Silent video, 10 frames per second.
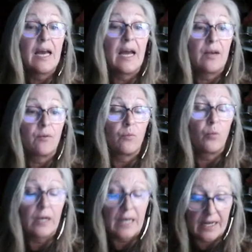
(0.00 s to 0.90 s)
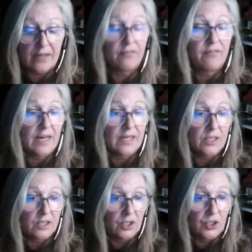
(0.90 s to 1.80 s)
And when I could find
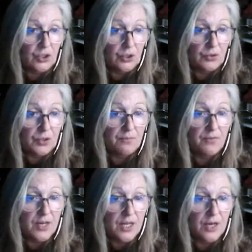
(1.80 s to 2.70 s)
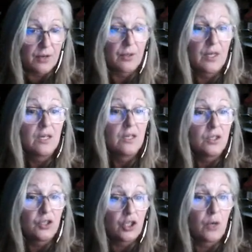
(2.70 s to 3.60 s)
a good YouTube video
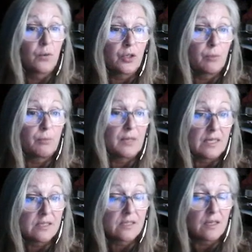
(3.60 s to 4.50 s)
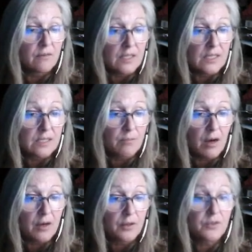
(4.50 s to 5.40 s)
showing you a piece of these
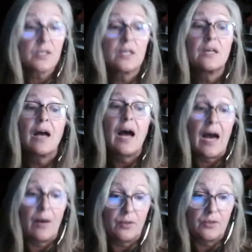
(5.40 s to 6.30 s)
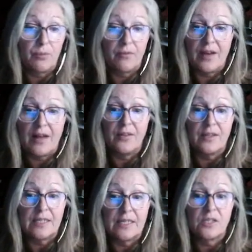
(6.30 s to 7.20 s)
models, I would provide the
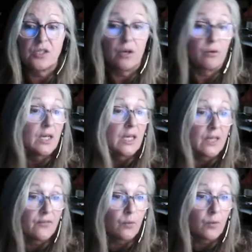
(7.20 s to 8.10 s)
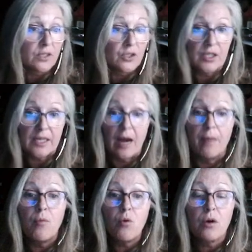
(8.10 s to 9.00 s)
link. So if you want to check out
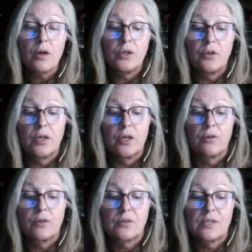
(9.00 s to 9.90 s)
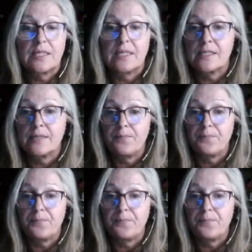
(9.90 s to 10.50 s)
more, you can go to those links.